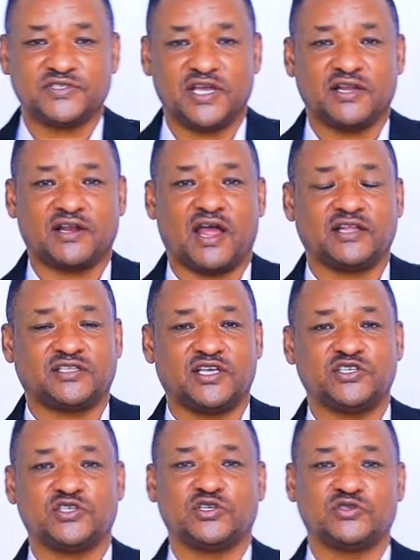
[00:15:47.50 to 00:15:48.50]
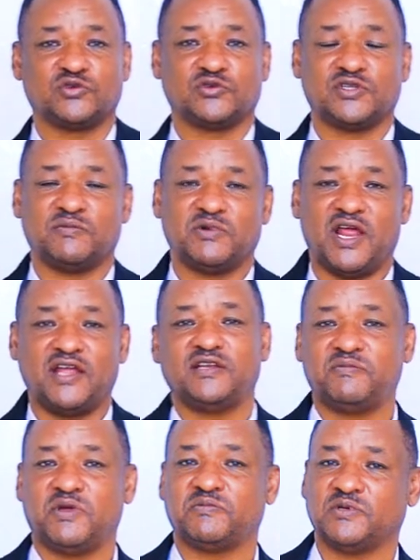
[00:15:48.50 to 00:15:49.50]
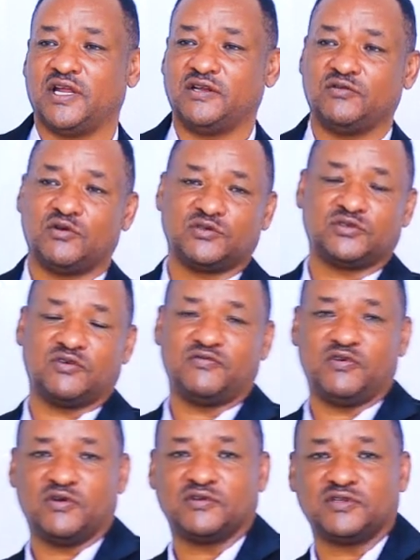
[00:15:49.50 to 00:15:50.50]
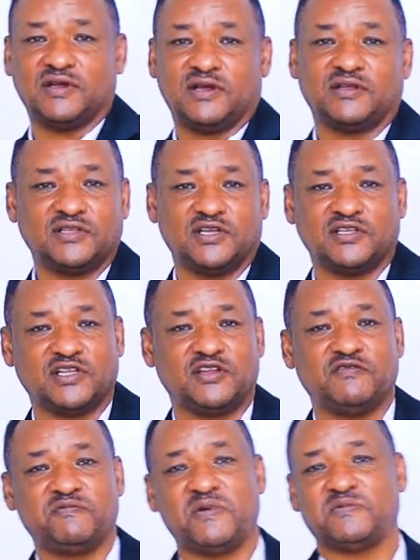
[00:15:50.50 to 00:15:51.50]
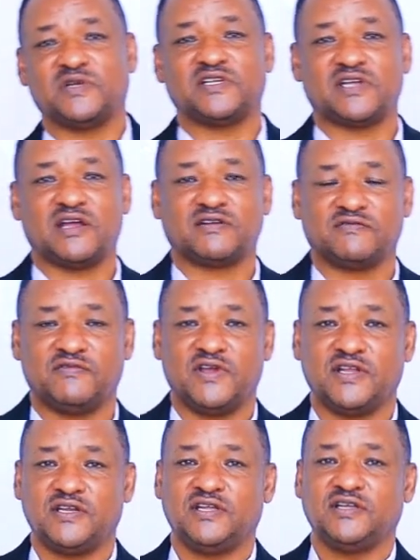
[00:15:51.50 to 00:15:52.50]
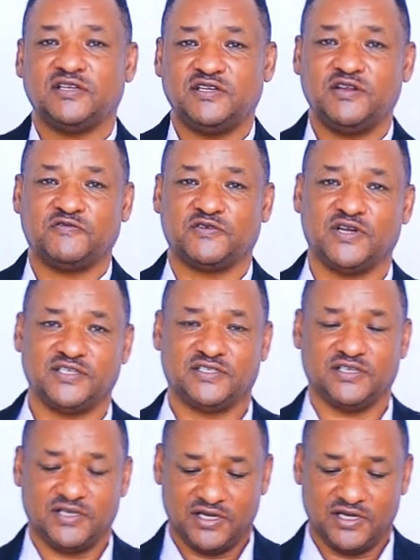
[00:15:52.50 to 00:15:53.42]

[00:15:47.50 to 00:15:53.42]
their attention to the blind people and also for the deaf people are very different.